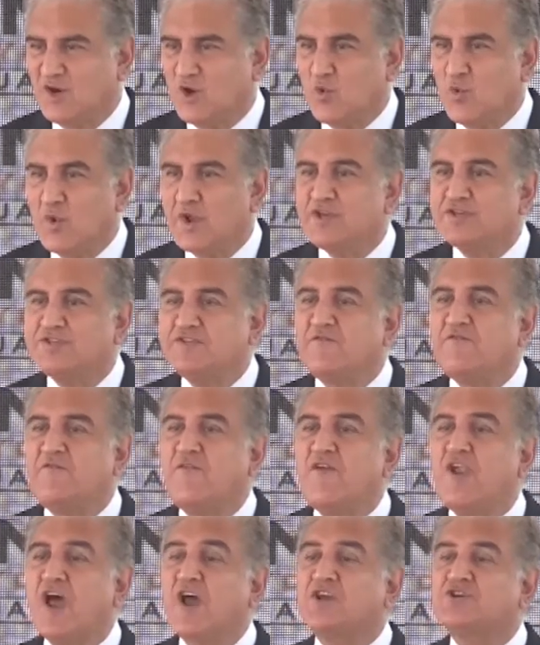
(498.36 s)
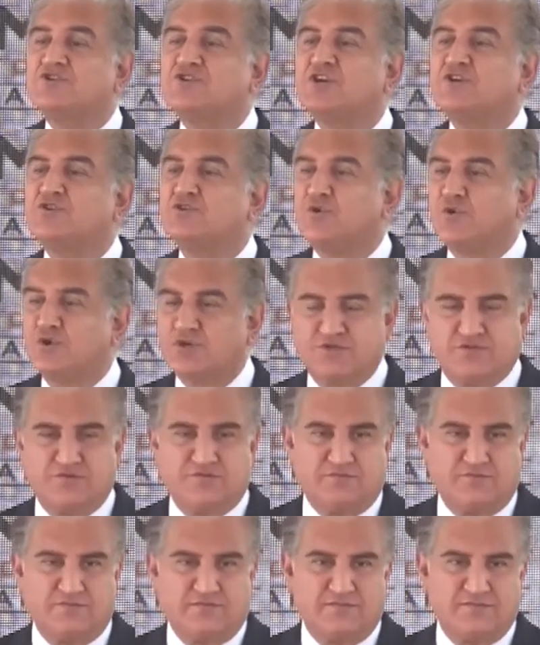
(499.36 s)
Where is the flourishing
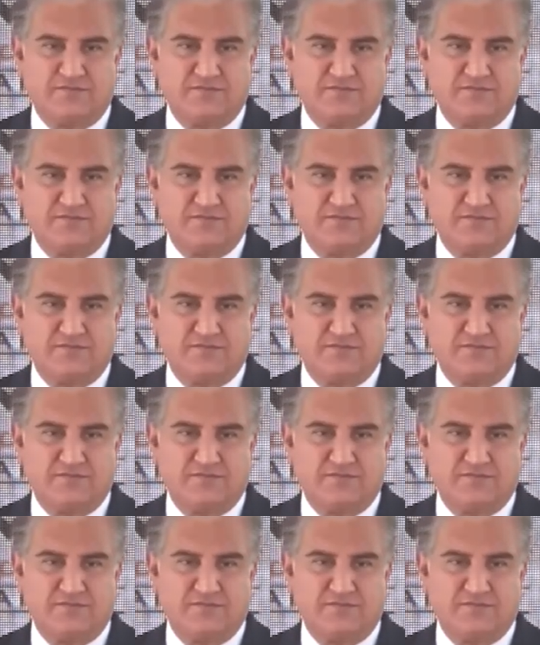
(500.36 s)
tourism?